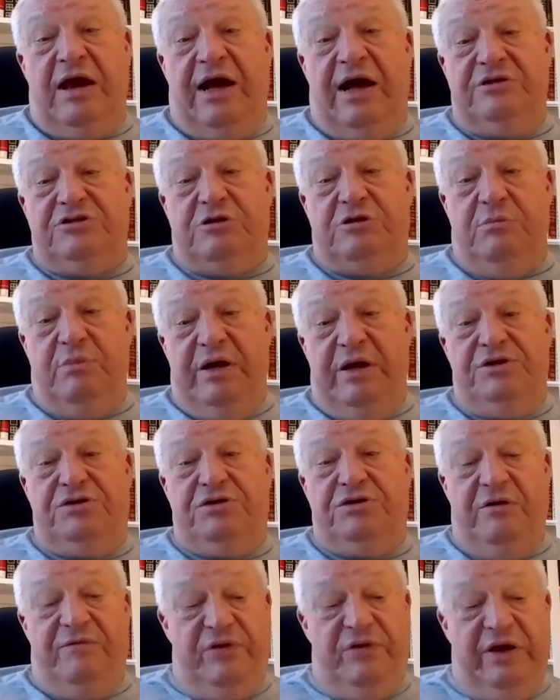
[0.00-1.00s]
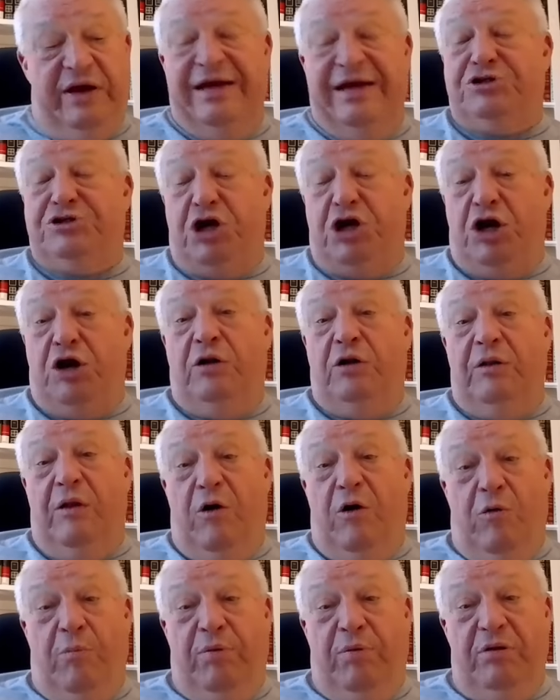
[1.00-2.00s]
consummation of the age a
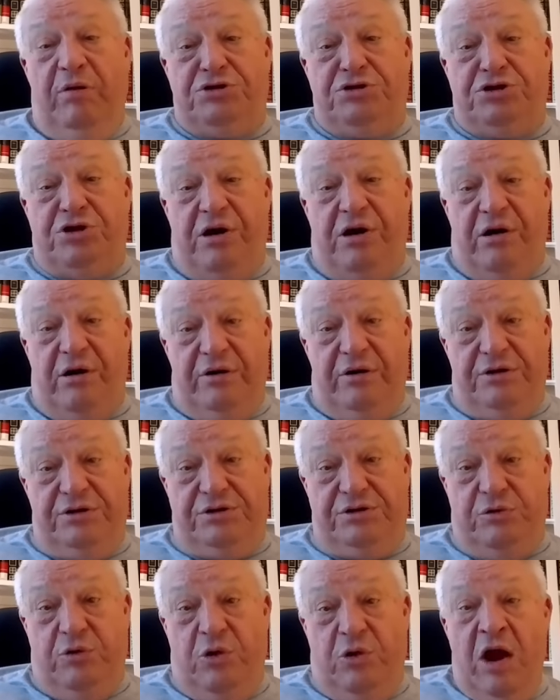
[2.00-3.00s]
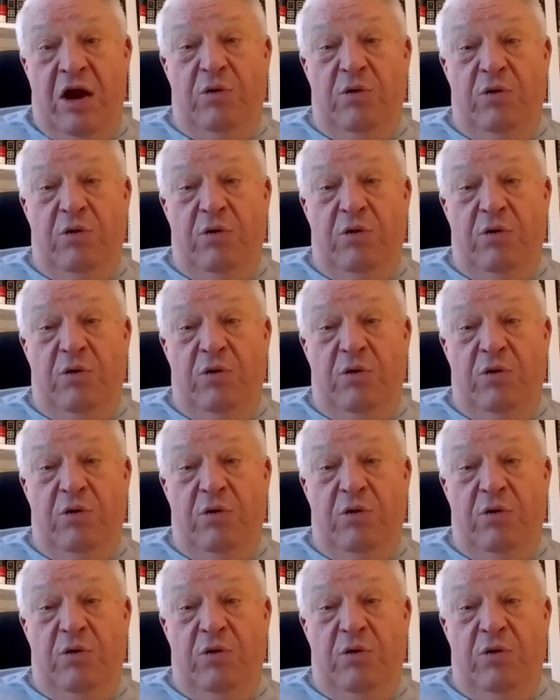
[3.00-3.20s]
global church